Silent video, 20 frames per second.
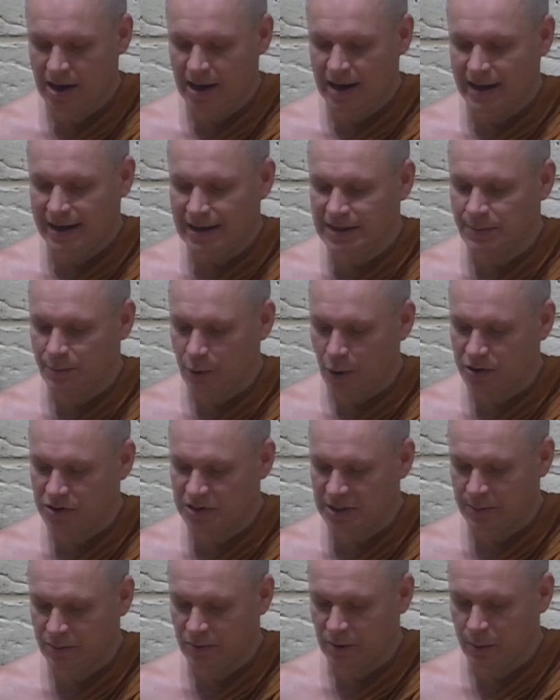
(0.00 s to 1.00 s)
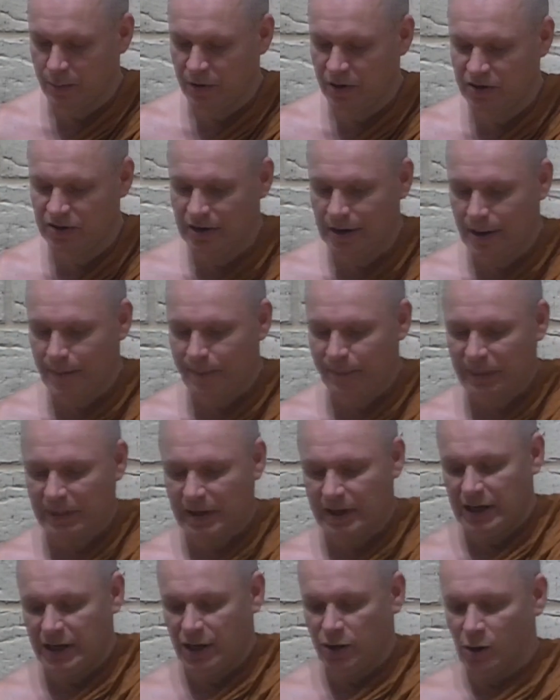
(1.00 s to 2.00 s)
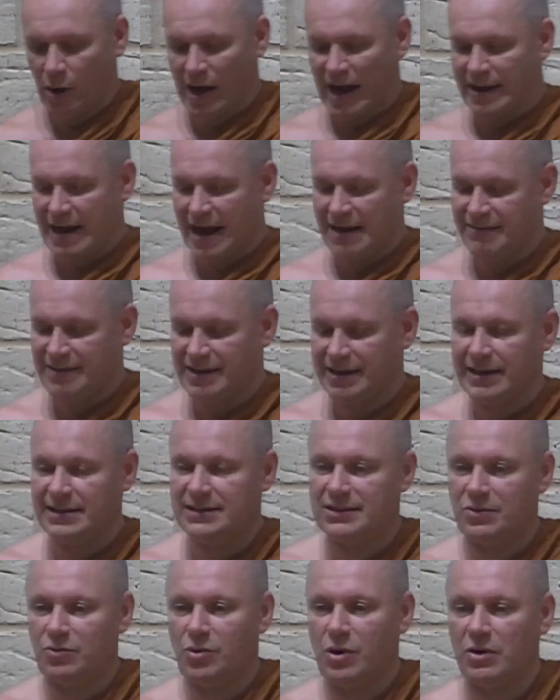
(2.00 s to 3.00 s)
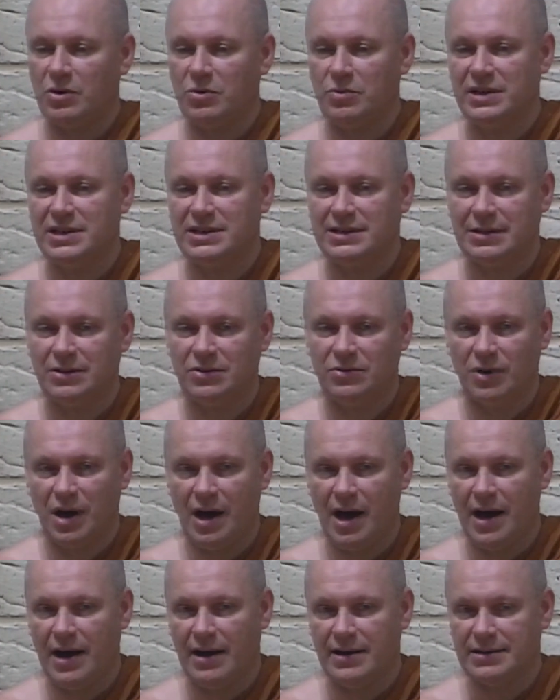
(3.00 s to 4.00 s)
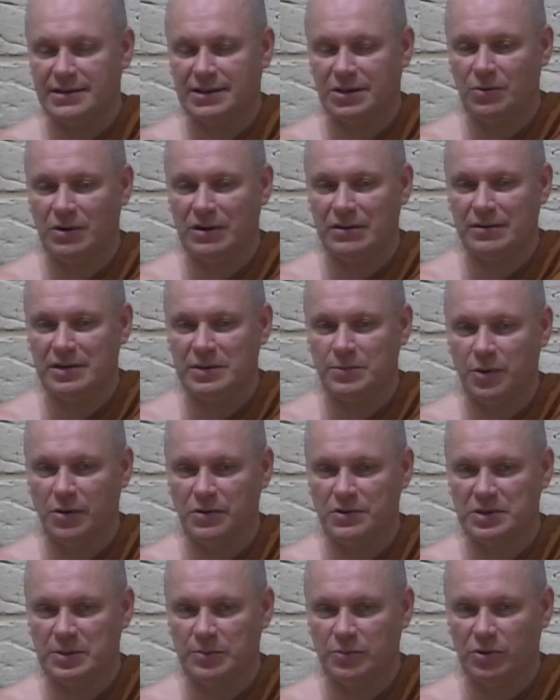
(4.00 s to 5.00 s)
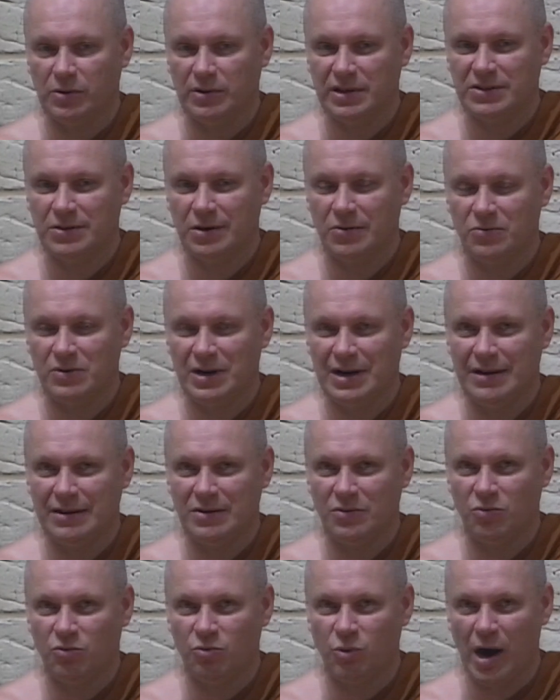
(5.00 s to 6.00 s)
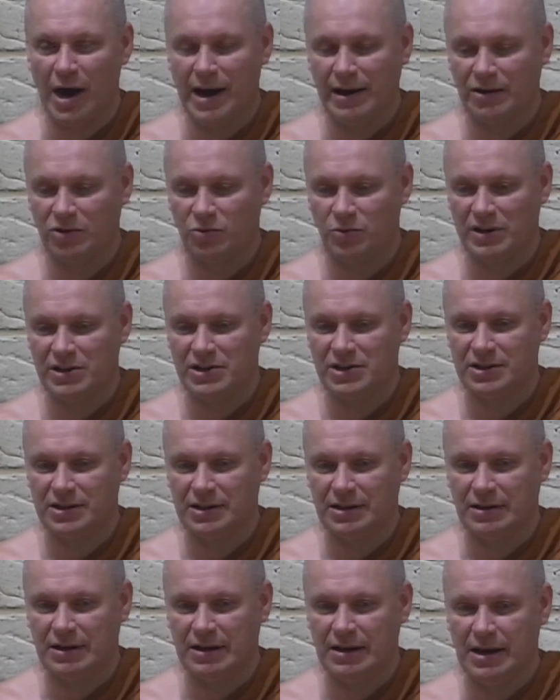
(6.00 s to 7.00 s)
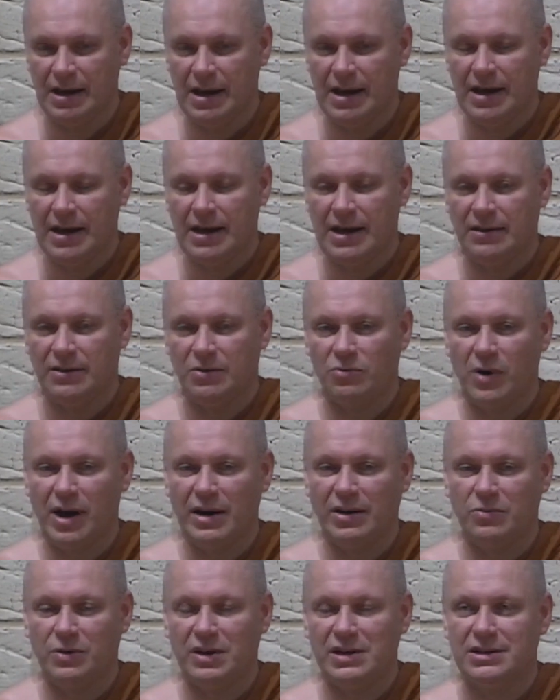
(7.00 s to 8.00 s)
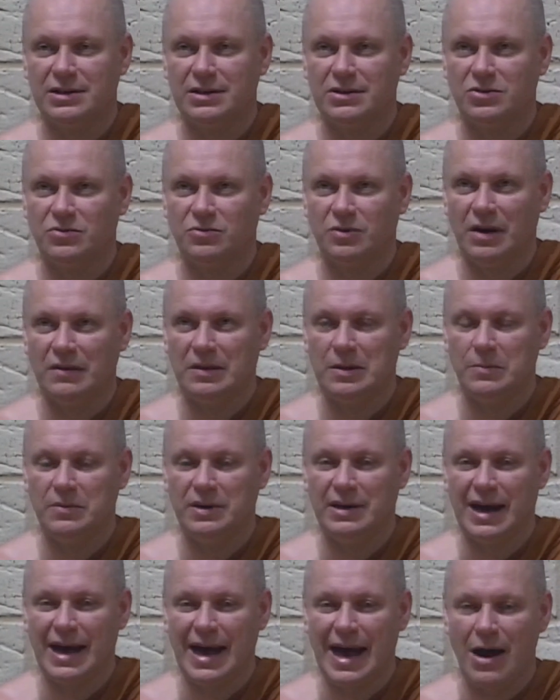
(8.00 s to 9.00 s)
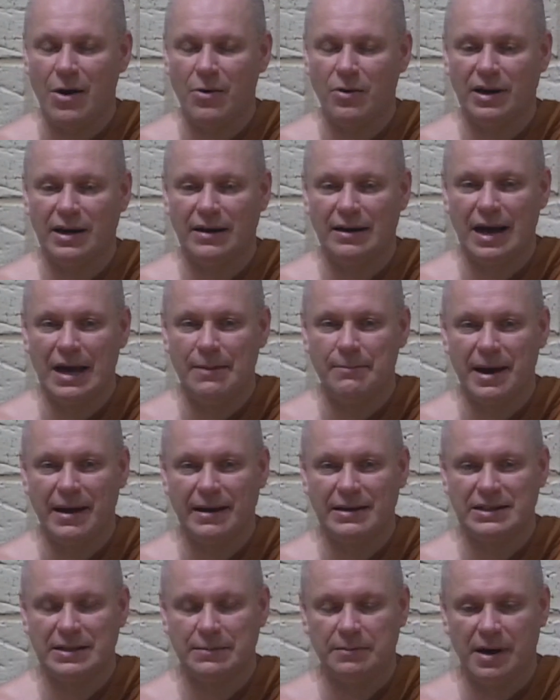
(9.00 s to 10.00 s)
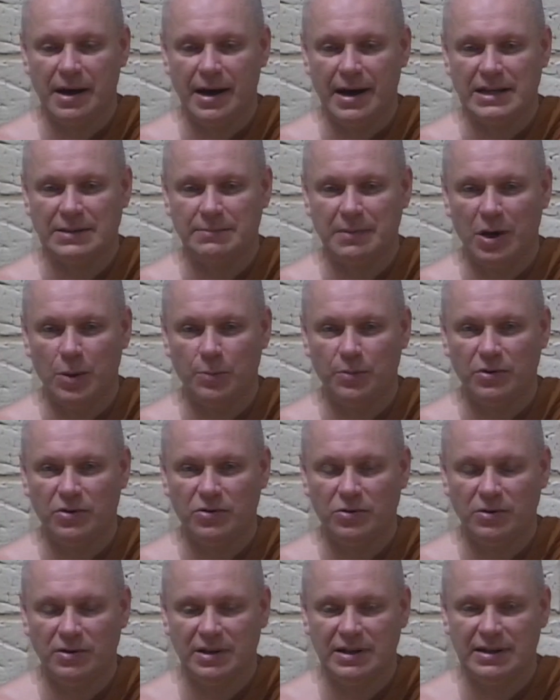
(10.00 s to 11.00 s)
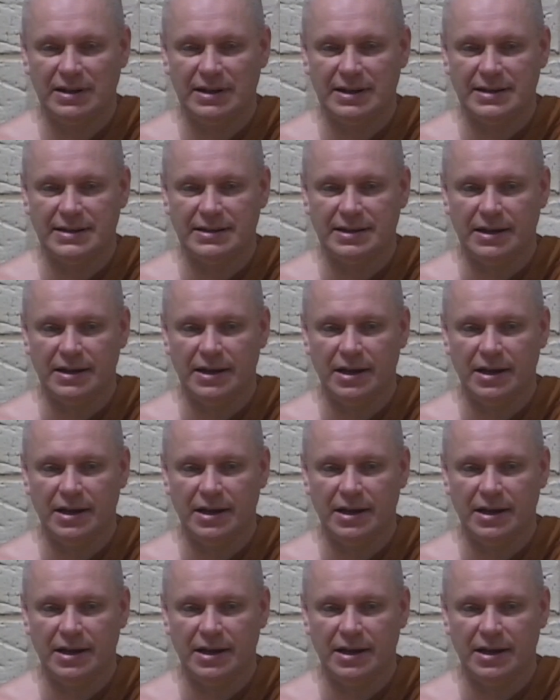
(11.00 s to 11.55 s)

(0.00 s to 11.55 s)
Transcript: It is possible, but you know, I think it's the wrong question to ask whether it's possible. It's not really the right question. The right question should rather be, how can I maximize my opportunities